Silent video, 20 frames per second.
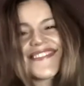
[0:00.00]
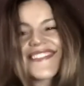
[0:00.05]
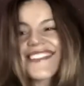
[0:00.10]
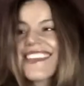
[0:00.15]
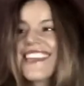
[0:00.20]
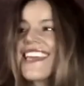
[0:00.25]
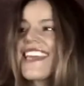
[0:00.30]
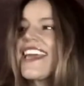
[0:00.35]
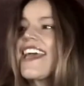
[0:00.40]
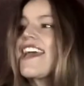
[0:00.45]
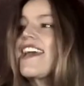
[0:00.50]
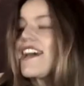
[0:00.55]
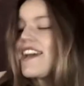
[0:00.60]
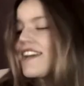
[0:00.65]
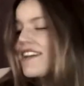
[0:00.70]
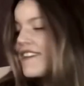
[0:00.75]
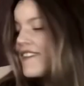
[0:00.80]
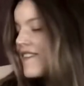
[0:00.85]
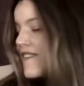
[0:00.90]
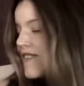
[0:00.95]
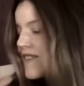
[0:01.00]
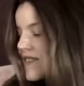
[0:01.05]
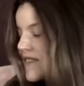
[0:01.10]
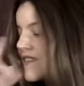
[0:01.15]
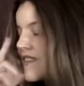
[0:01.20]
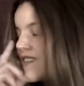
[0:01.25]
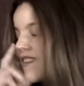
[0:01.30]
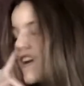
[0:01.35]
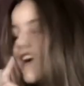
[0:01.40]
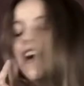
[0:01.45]
Yeah,
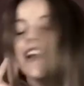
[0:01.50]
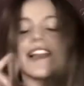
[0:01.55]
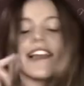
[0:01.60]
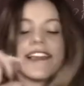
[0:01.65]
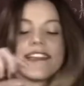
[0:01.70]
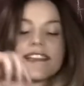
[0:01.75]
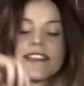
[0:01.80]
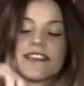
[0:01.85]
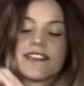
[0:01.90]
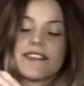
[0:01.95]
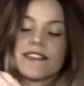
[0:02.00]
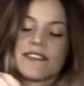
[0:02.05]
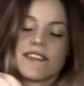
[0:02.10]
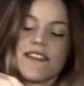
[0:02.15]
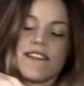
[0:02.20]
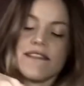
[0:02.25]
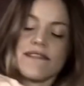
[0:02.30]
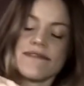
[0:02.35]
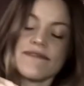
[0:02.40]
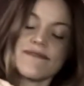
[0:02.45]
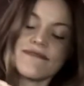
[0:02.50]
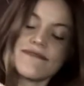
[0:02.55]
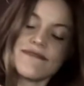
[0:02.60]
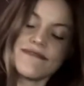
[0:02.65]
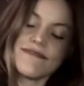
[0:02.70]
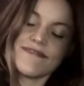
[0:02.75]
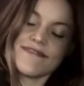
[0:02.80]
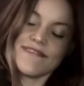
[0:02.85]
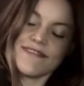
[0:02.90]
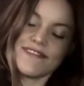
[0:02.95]
I like this song.
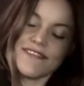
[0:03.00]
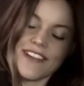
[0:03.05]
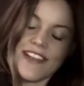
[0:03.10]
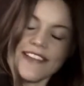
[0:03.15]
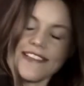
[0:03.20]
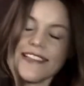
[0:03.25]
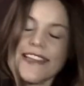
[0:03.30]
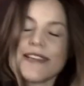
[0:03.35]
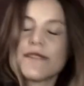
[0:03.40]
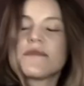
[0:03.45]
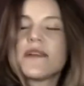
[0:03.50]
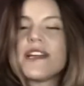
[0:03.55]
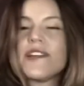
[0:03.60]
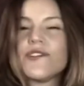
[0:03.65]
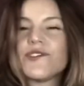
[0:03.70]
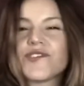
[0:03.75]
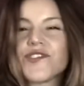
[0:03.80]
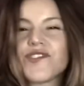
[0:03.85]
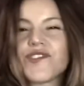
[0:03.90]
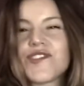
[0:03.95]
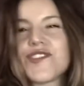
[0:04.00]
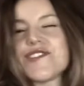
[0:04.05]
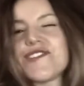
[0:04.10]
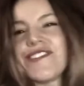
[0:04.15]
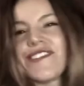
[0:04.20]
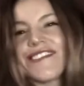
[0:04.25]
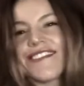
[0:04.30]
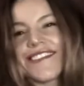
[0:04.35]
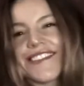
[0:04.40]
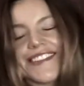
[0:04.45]
I like my own
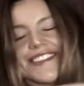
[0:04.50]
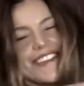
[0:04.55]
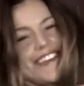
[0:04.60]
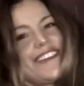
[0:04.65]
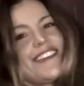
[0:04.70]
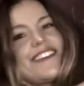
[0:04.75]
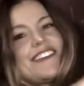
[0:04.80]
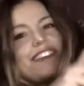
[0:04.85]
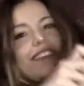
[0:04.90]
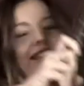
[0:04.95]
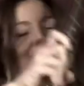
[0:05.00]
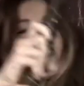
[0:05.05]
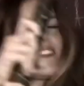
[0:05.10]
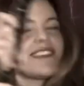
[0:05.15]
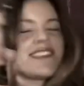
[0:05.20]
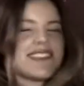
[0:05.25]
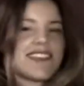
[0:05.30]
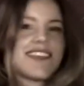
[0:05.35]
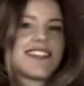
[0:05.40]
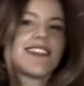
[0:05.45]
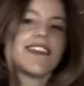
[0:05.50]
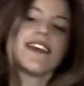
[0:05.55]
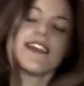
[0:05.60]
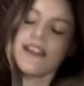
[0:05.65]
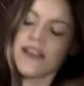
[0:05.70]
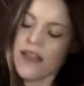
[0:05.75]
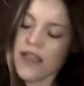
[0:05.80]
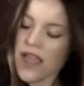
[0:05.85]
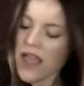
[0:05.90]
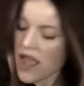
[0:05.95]
song. Can I say that?
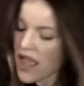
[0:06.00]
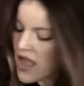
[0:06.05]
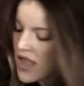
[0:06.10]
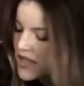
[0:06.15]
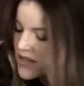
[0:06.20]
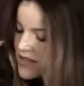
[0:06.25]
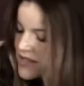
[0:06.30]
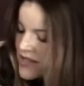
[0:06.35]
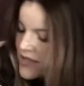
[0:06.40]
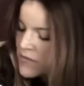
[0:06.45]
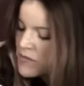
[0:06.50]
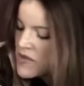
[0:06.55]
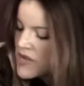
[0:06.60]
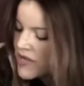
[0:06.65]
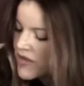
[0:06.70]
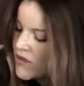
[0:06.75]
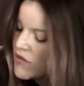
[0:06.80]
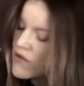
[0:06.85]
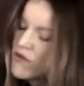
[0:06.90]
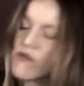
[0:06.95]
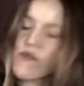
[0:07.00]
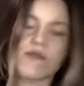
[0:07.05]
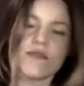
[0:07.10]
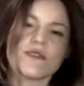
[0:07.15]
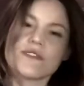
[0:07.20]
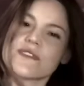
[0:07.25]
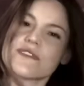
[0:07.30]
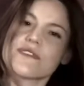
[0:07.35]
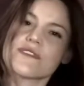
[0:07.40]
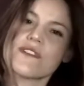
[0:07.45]
I like my own
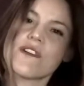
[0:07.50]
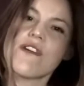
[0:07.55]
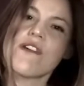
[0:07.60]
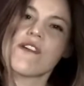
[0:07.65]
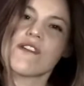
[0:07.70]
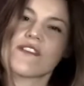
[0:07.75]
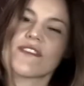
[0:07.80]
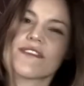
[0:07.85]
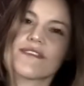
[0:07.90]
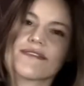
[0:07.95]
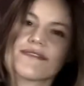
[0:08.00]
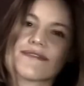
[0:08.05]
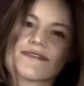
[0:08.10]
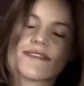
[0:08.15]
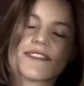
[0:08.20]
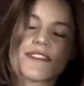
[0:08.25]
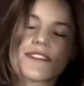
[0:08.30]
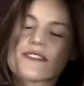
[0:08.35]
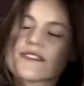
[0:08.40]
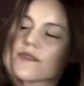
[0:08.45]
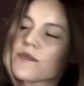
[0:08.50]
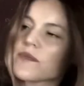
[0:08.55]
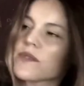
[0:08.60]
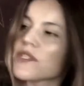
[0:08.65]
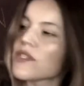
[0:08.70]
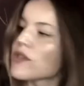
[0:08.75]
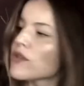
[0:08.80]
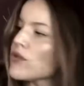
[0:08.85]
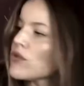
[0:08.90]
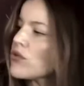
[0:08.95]
song. I think it's
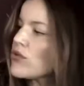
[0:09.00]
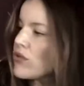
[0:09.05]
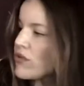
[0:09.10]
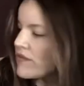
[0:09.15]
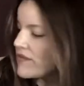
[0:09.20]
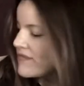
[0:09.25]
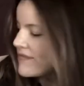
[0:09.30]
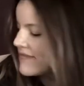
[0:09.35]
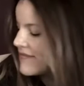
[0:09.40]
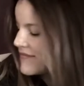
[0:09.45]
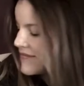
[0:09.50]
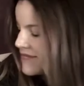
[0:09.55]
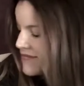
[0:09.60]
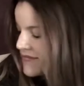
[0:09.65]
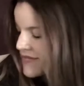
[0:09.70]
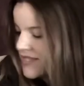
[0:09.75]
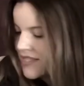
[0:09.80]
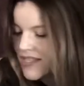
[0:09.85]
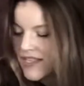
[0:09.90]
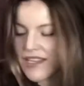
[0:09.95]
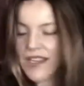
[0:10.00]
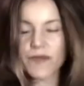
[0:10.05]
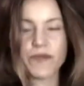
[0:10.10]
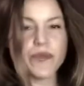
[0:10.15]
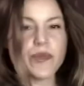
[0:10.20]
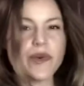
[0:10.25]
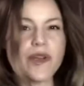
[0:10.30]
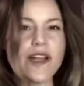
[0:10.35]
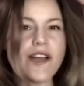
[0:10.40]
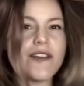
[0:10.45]
pretty cool. I'm
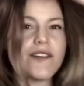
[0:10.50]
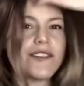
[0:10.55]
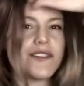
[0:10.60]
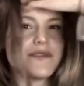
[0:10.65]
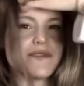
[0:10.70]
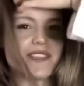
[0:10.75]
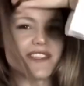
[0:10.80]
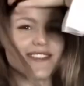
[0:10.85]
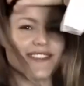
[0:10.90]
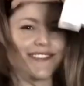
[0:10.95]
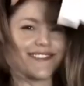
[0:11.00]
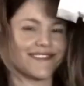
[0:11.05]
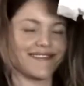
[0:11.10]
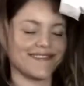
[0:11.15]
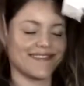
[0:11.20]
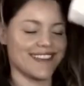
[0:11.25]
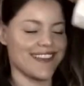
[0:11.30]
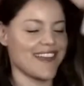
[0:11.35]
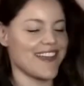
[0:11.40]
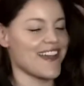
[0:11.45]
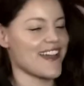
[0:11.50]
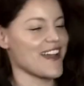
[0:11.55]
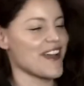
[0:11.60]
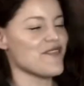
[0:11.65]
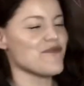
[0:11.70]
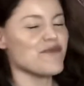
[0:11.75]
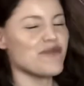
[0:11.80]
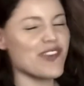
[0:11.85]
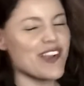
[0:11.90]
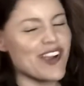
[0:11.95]
proud of it.
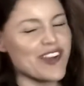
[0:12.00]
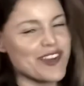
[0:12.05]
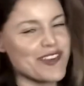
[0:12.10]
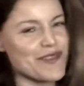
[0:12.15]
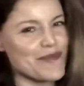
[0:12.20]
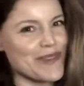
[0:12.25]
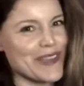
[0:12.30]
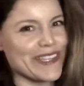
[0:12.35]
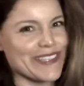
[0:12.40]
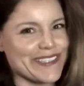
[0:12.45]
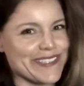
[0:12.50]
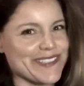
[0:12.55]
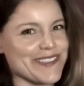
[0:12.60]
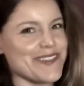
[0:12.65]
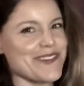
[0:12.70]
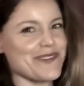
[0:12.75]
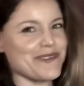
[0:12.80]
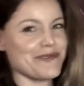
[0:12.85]
I'm proud of myself.